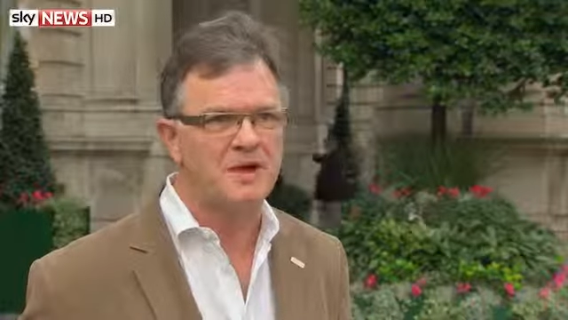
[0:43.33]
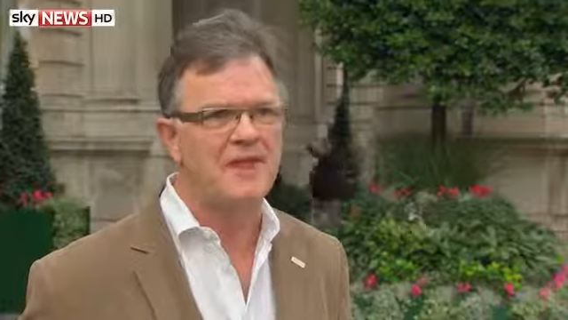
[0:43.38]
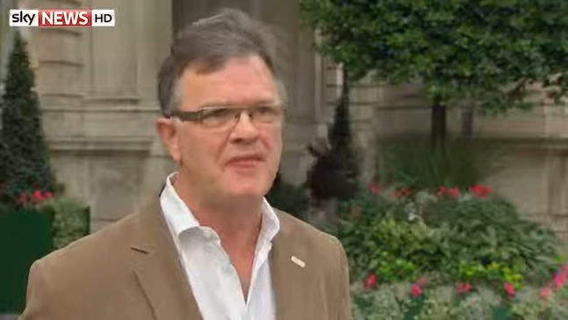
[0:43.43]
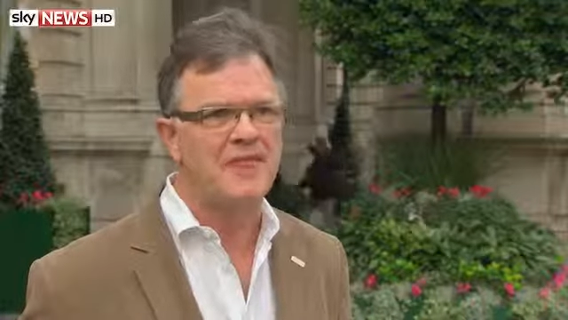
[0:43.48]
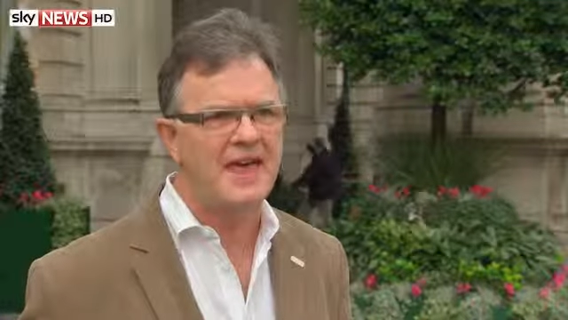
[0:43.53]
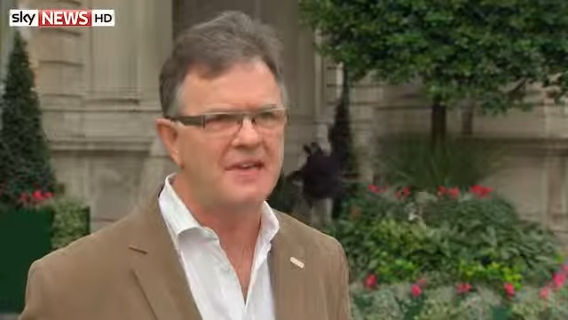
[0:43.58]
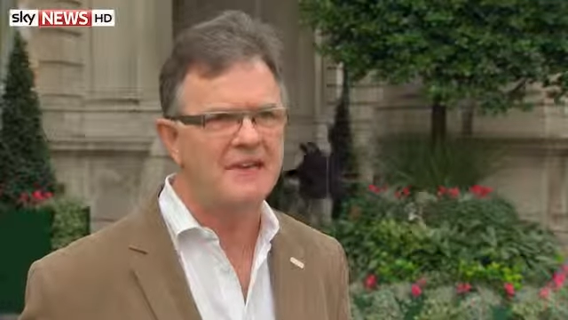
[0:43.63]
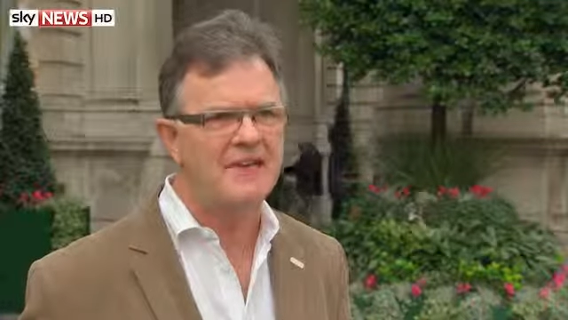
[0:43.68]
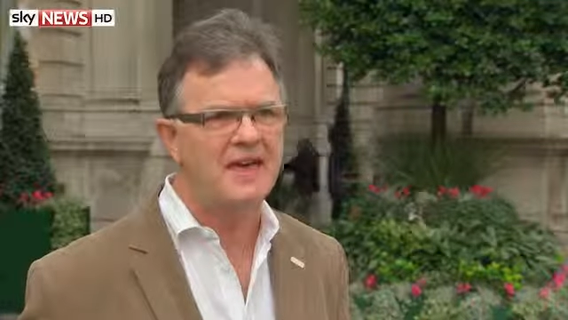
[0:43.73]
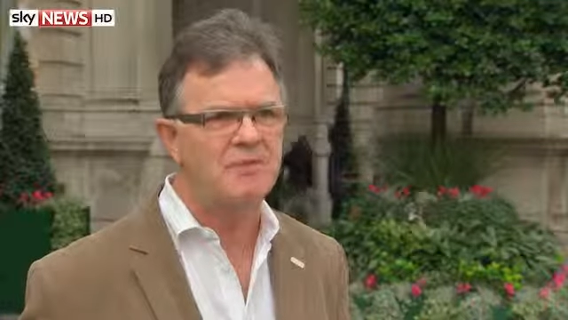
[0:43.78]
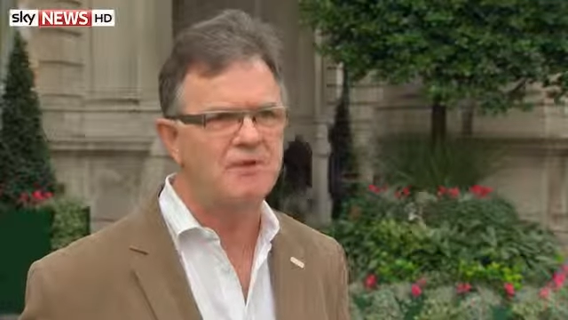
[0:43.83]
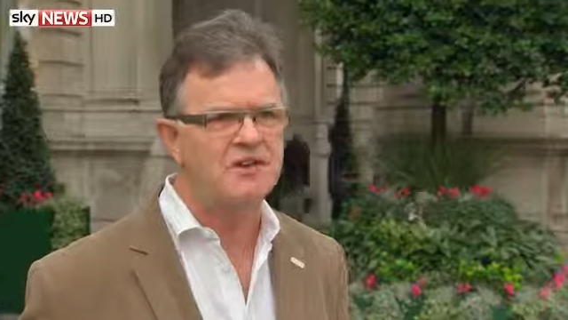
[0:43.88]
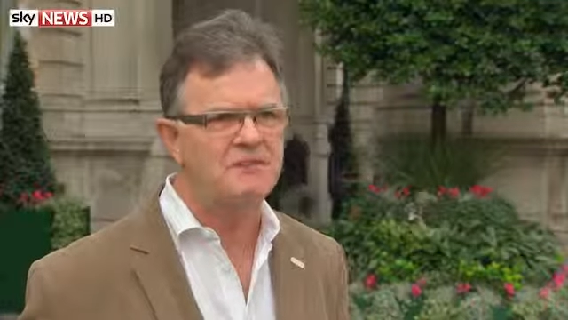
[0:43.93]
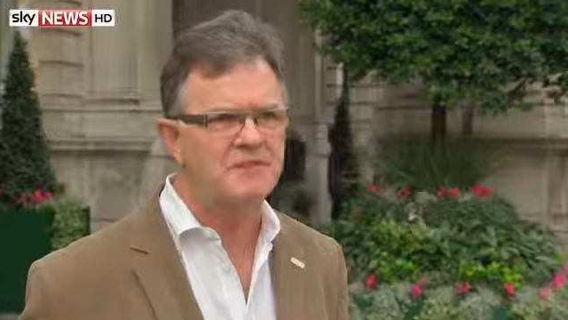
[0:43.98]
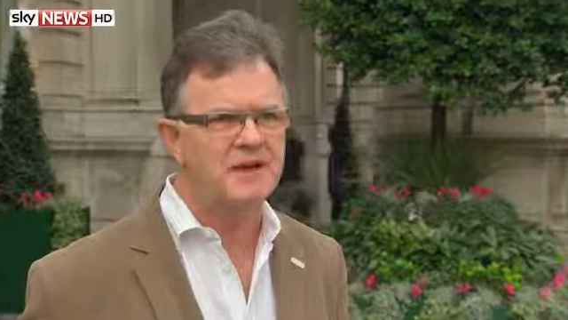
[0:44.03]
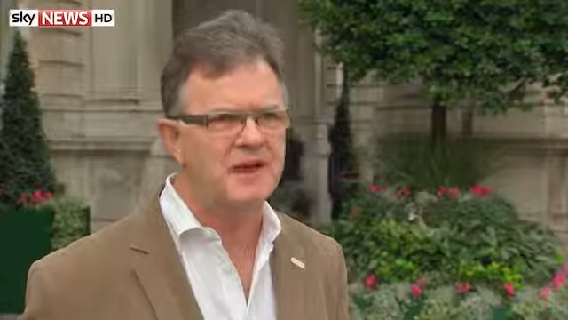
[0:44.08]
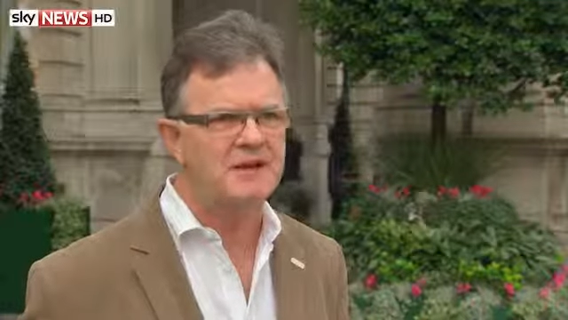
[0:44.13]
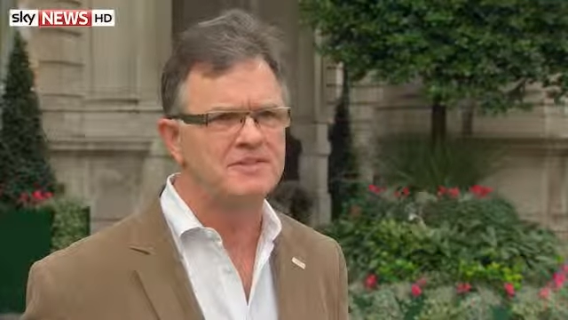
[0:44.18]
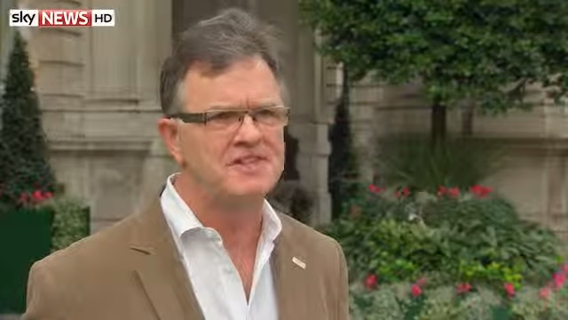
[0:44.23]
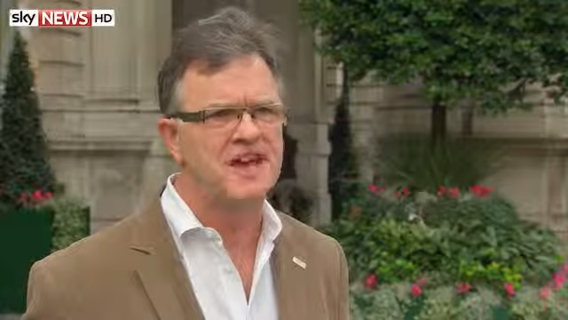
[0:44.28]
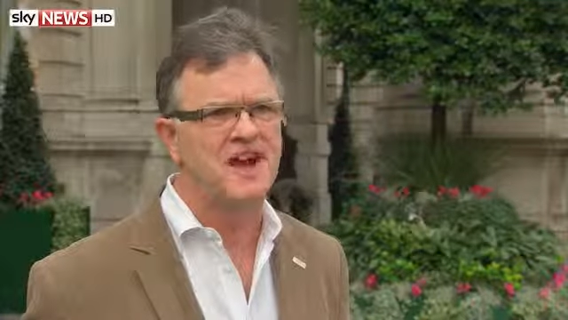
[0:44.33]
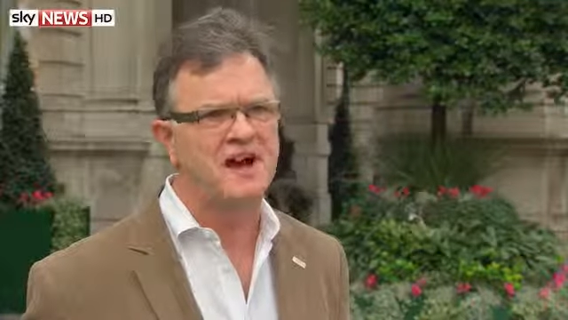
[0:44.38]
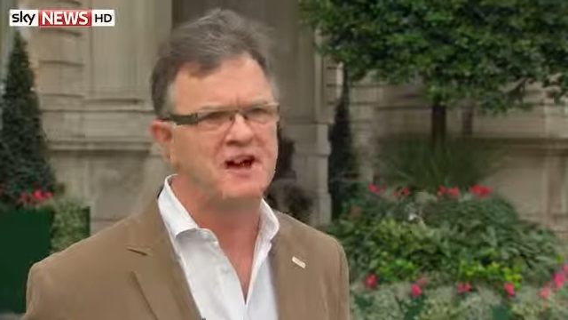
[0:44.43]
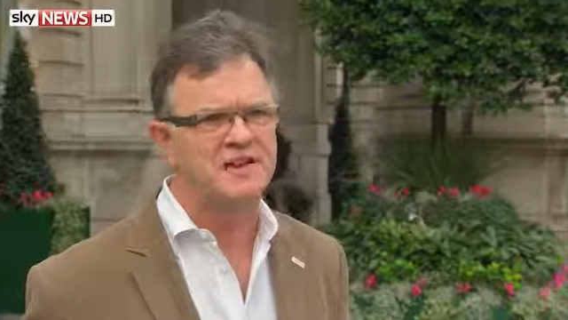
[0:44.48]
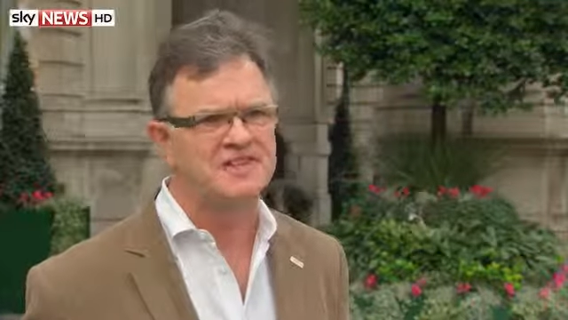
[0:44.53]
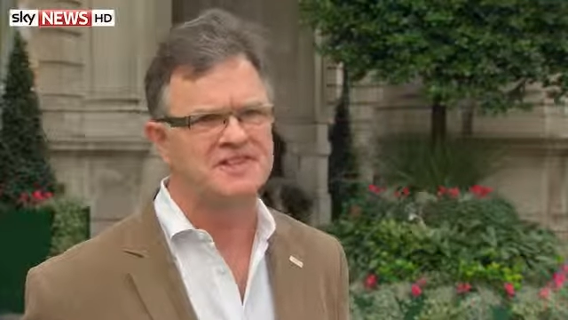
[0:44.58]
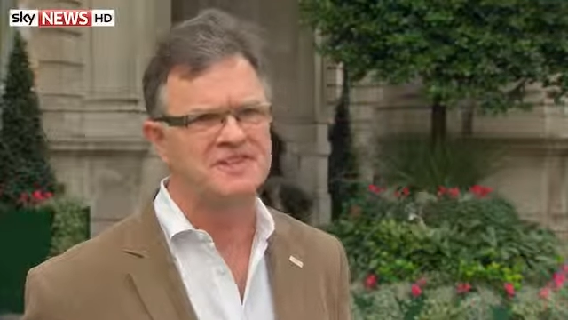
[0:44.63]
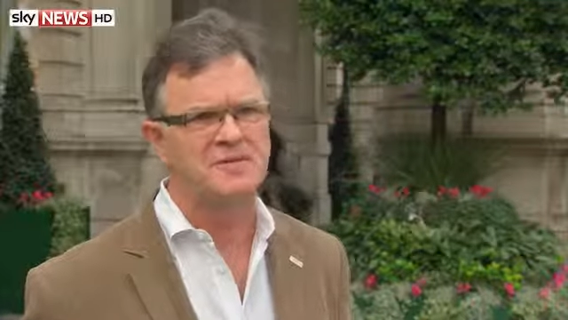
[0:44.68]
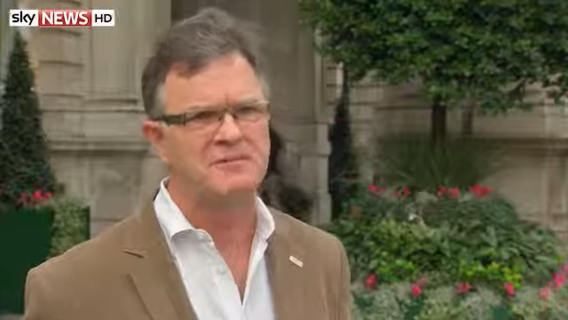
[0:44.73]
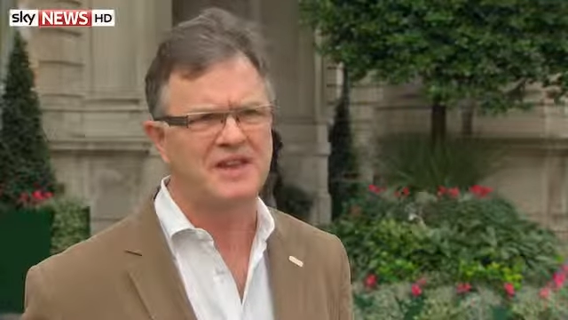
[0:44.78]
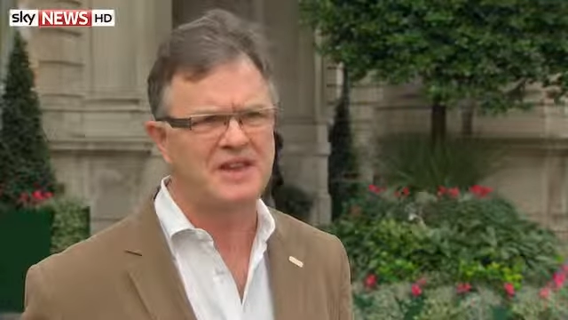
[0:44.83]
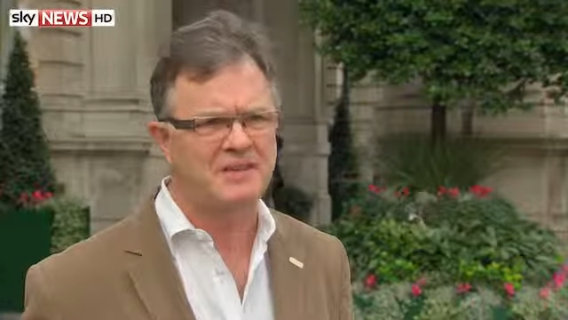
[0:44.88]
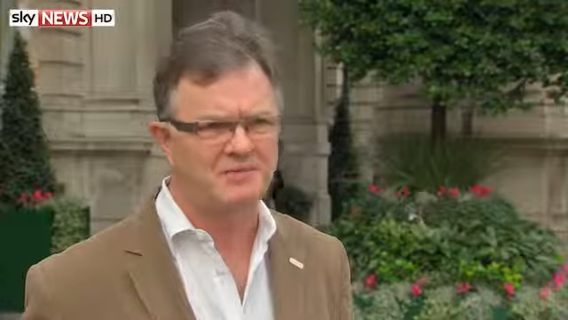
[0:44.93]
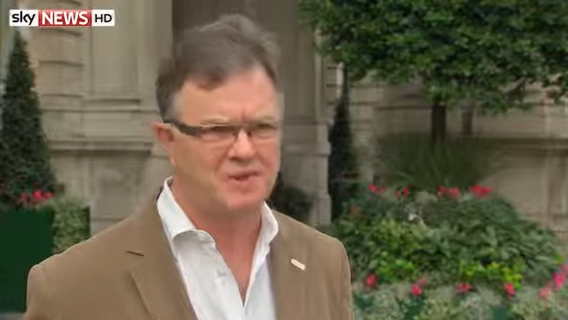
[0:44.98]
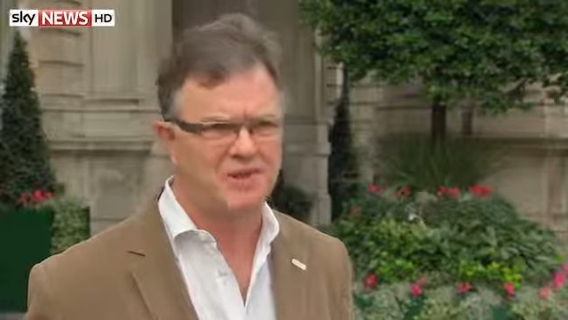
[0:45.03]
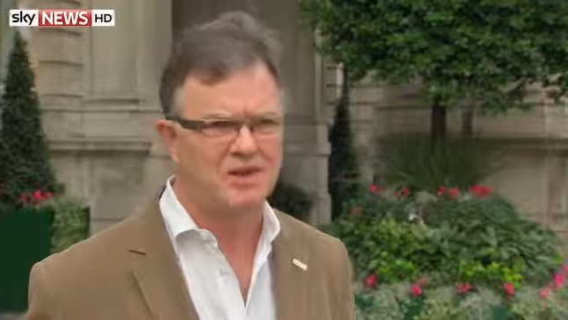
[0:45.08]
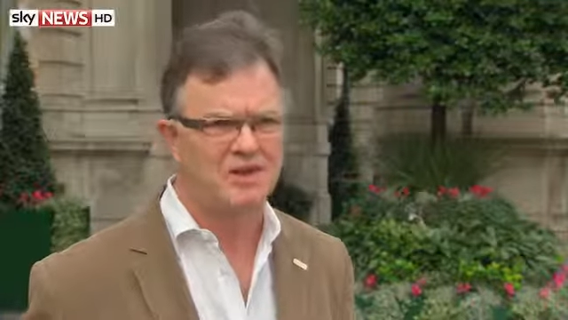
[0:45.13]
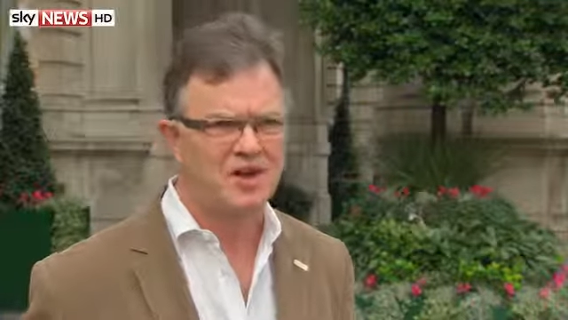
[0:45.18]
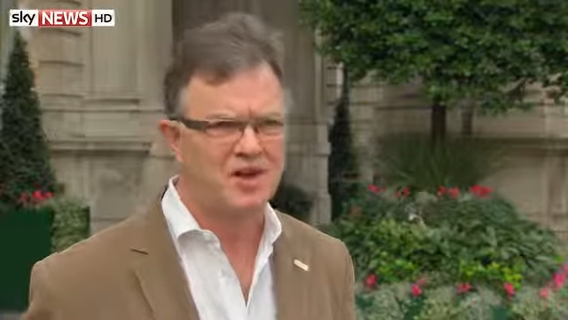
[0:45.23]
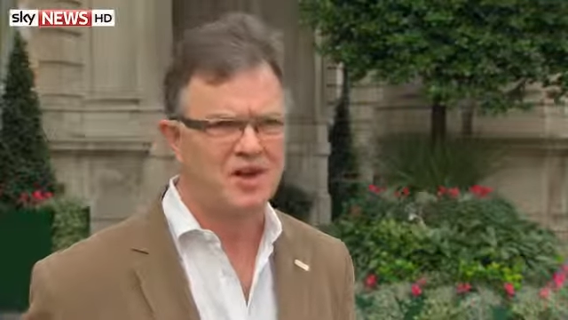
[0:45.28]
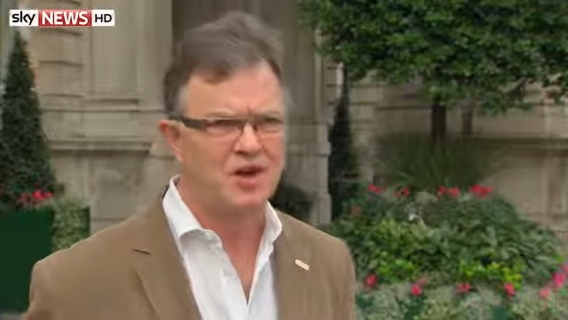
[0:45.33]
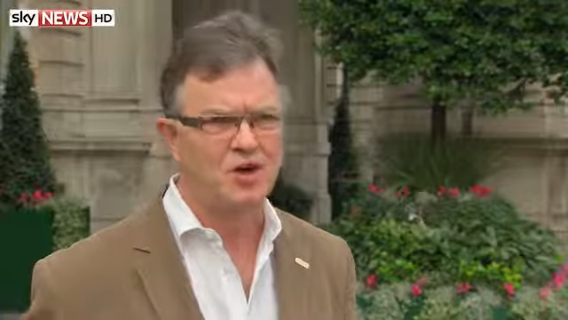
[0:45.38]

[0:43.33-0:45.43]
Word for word: and then they would have been able to ask the people